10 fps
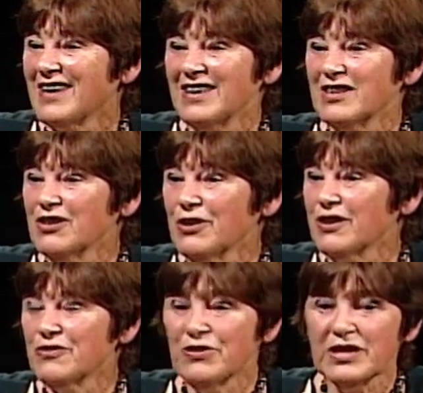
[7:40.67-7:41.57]
And, you know,
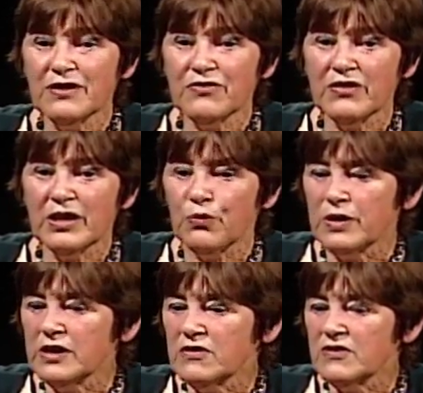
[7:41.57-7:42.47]
so the gifts are there. We
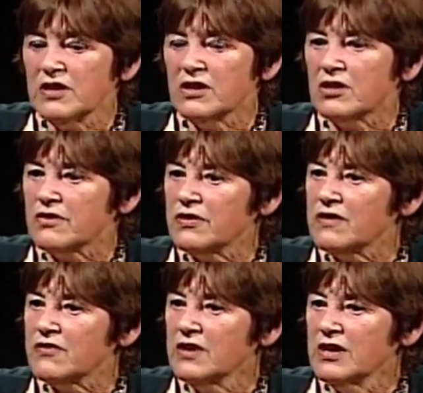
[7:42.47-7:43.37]
can see a lot of
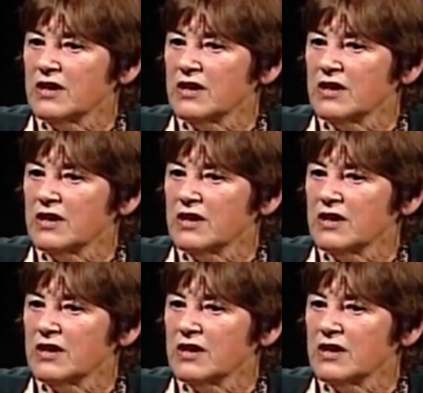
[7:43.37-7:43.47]
these